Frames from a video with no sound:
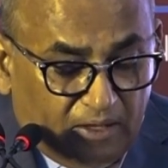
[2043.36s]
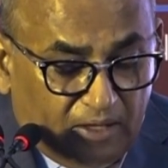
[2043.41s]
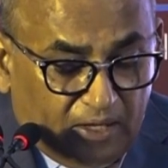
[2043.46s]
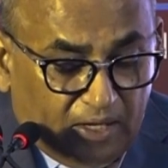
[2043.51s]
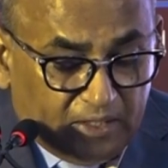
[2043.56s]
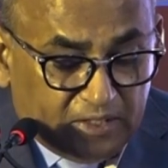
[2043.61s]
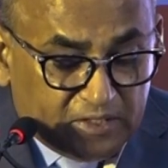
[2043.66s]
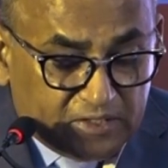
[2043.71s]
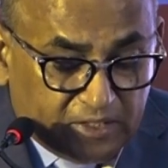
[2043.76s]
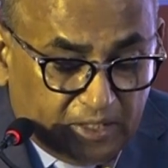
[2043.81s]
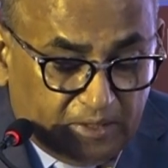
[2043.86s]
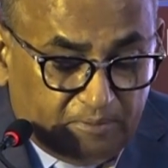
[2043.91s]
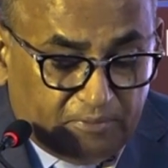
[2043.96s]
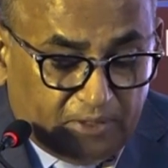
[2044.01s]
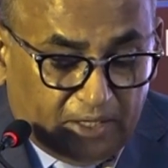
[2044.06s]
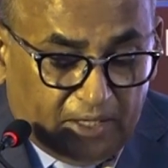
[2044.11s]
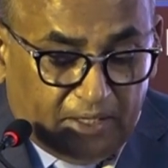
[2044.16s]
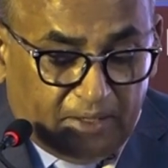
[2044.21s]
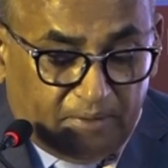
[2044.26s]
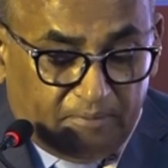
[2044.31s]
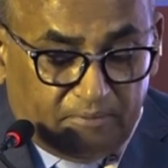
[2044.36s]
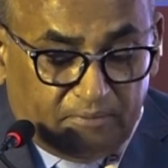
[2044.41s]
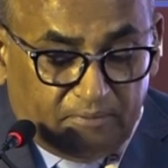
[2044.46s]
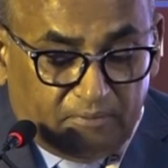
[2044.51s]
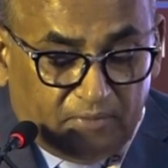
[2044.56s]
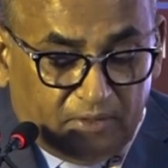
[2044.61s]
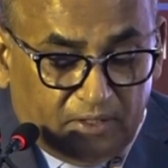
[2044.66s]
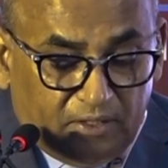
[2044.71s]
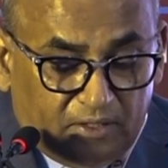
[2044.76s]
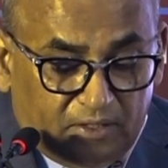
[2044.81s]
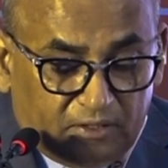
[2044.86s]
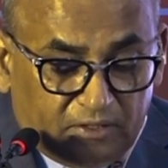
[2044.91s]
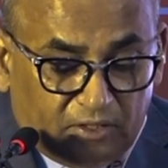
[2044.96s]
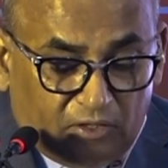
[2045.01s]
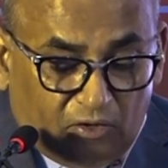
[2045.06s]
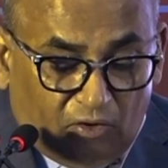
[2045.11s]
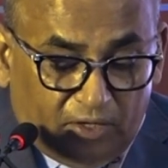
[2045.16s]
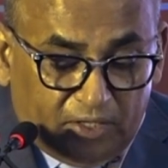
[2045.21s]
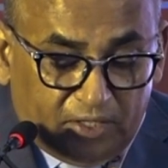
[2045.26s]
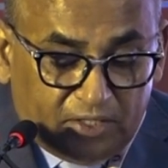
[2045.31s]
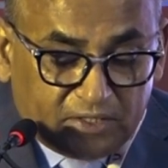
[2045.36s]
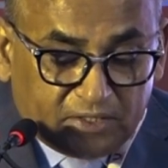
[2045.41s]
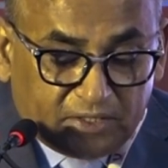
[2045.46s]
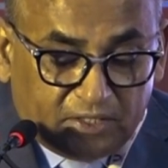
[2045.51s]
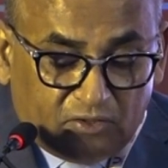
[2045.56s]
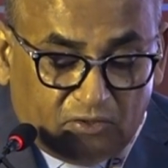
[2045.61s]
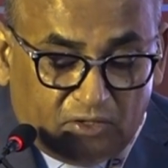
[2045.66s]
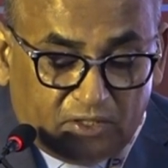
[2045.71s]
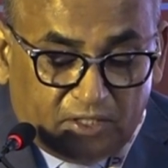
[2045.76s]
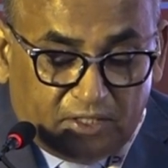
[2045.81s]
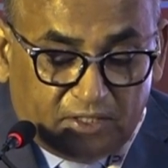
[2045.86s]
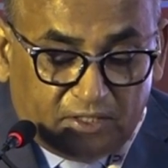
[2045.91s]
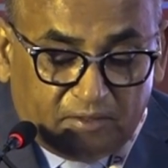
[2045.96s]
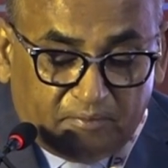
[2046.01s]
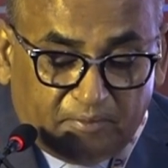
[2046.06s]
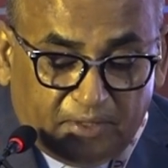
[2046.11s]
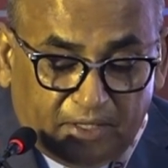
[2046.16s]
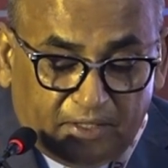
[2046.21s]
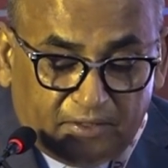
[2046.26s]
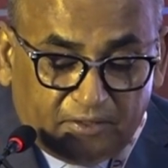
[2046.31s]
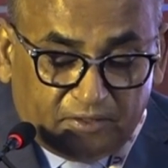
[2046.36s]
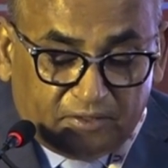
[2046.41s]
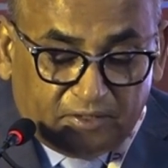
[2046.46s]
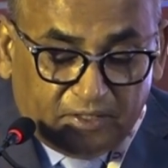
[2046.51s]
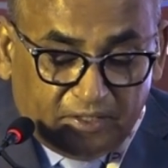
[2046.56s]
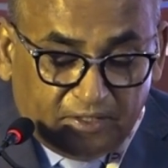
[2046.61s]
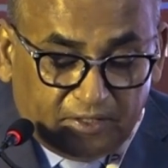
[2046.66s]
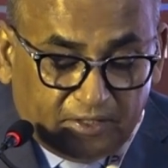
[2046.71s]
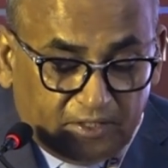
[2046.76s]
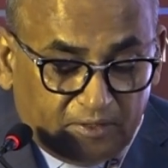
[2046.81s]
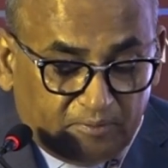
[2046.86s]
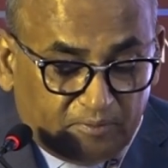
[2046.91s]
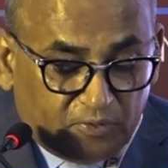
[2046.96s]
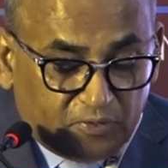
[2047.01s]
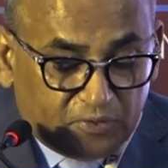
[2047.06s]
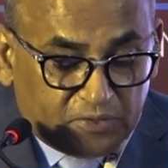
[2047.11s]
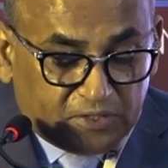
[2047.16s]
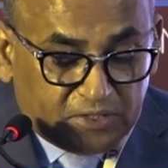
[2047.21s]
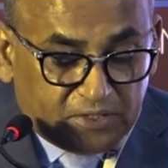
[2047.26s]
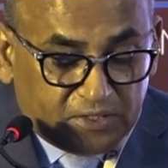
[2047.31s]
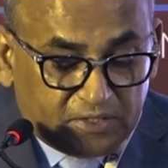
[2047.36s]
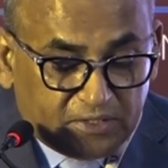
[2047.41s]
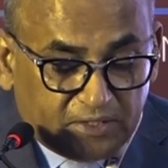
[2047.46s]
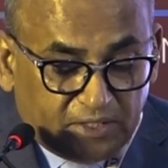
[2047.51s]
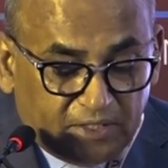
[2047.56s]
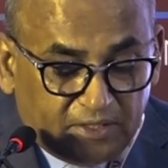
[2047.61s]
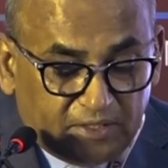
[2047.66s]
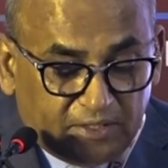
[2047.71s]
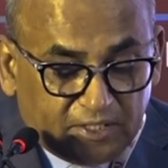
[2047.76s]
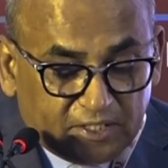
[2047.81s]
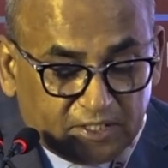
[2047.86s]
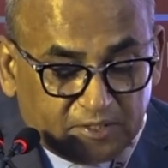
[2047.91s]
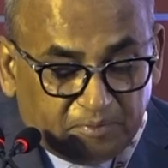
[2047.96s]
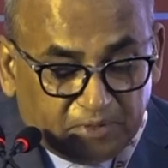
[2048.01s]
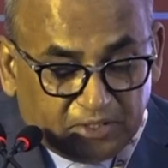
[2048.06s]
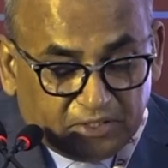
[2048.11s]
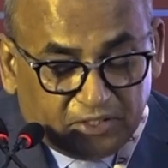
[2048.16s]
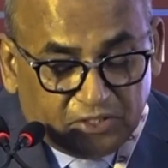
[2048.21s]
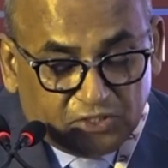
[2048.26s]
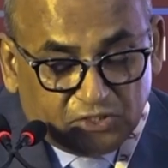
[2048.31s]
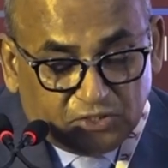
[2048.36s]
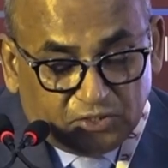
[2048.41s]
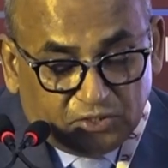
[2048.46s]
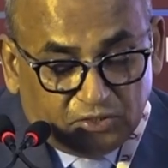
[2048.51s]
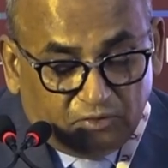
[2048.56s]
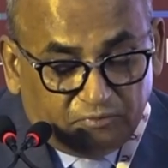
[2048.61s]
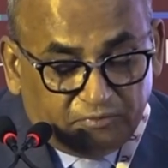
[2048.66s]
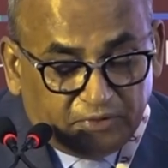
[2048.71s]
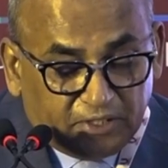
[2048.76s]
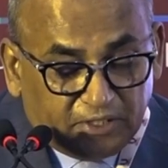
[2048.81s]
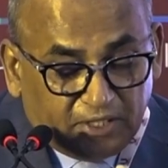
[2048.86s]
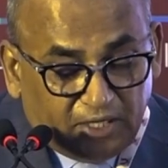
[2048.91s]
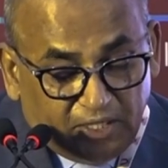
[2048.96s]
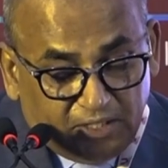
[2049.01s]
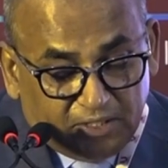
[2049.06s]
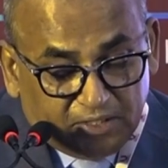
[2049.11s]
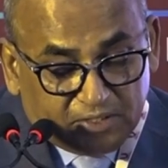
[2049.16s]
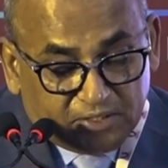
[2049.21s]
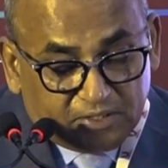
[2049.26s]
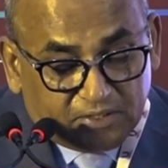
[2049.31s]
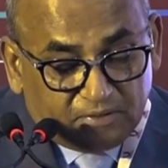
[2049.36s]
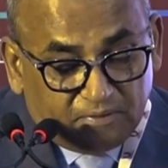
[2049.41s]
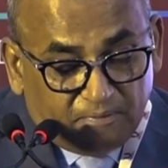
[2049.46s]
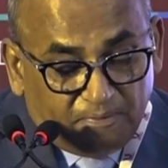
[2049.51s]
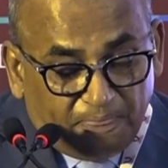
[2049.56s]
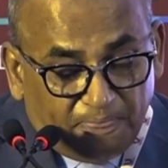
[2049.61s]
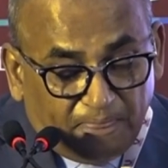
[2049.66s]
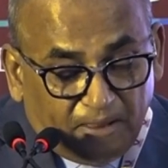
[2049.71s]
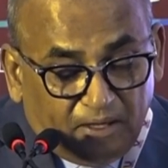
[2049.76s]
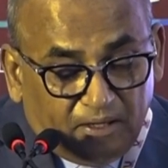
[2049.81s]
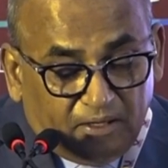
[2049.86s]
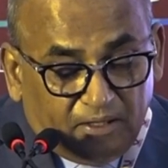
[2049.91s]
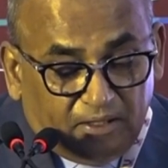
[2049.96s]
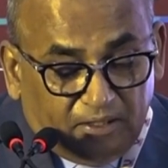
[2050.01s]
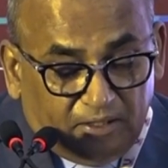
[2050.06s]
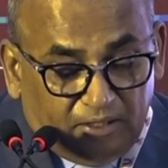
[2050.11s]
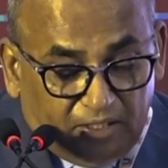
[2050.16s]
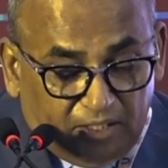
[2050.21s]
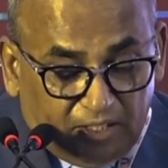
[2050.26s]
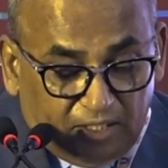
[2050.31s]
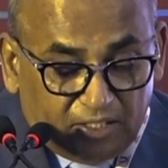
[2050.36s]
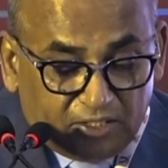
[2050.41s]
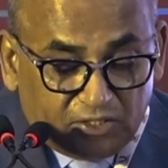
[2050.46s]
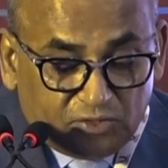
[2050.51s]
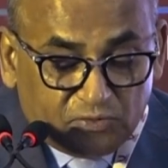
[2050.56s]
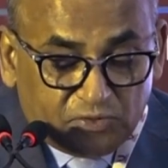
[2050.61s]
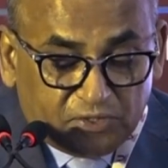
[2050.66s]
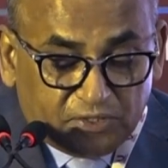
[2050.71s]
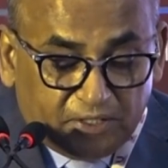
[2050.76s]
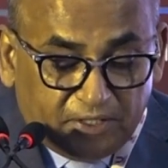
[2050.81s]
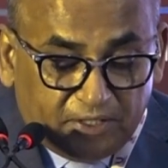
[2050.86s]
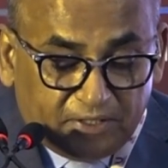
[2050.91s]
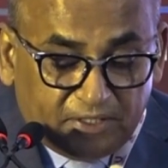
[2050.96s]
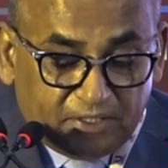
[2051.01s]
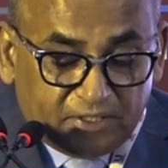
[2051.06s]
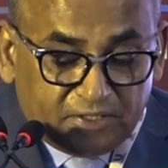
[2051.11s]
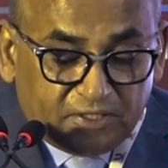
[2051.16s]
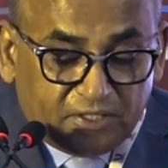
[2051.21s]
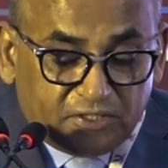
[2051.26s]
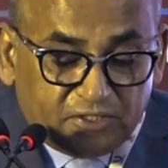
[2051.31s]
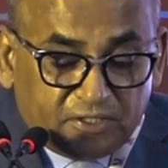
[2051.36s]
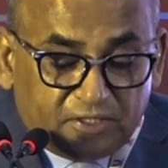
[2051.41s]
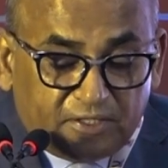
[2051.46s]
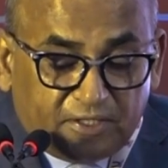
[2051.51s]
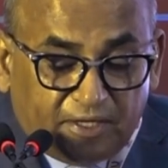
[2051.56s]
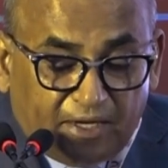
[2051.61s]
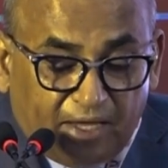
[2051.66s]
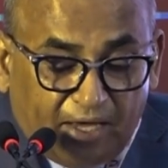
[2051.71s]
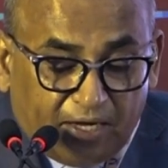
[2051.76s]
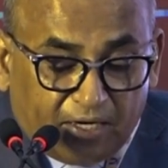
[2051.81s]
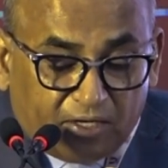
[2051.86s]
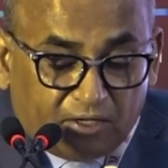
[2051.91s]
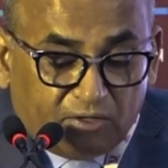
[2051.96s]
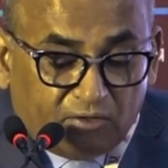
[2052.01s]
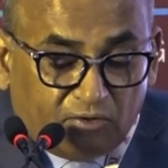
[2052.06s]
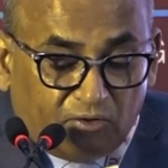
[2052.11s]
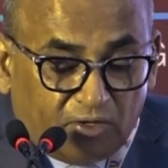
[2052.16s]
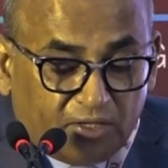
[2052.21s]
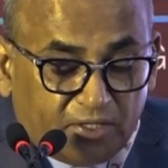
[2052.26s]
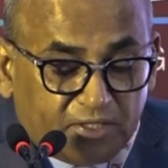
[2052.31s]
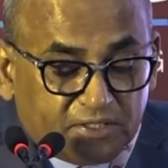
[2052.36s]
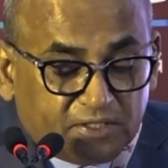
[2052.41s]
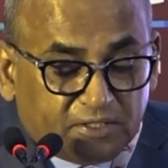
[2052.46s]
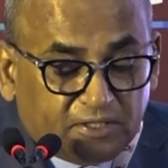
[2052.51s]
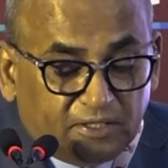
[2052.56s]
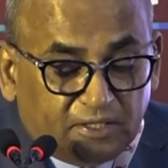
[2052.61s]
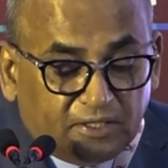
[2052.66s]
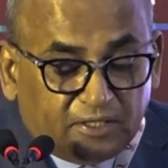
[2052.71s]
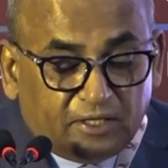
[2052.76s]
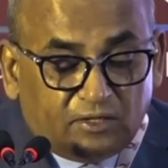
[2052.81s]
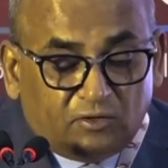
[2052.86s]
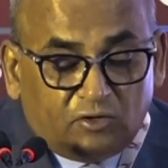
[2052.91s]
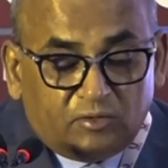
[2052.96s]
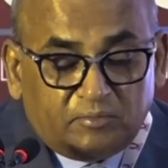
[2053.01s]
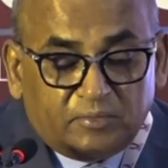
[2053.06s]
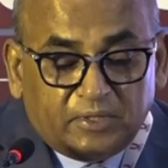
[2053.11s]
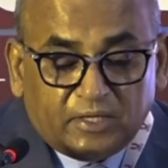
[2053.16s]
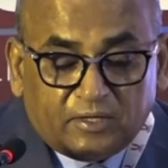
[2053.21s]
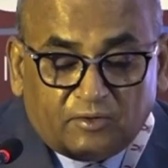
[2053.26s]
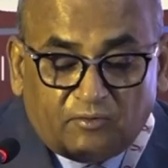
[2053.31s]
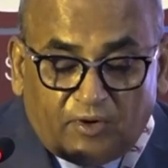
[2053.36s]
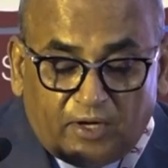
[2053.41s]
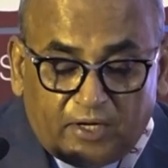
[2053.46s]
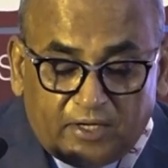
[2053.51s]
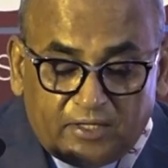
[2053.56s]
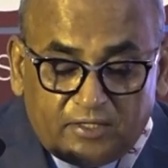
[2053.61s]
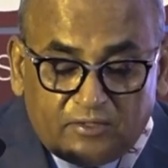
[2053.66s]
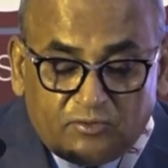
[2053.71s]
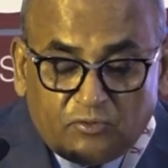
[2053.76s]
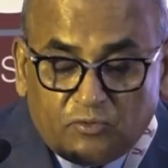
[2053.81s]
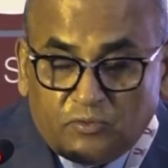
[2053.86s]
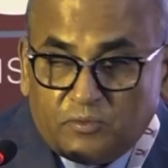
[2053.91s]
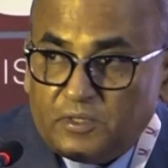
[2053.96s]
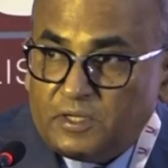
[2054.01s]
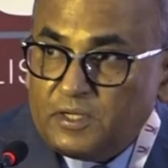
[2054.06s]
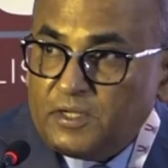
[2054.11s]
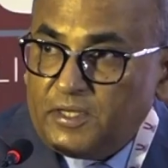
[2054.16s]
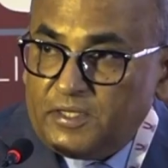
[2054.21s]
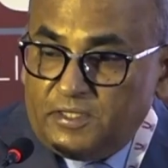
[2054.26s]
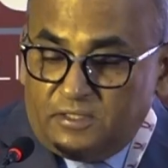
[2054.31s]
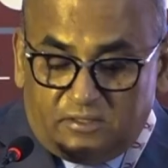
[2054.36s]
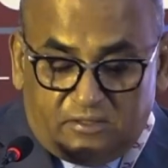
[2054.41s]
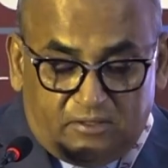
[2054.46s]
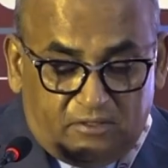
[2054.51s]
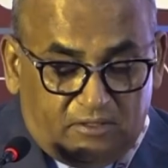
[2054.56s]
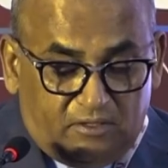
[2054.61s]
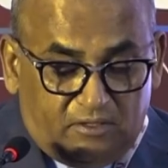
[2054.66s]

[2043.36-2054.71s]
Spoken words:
At the same time, the lawyers cannot undermine the thinking process and the expectation of our clients. Needless to say that such a knack or a skill cannot be acquired overnight,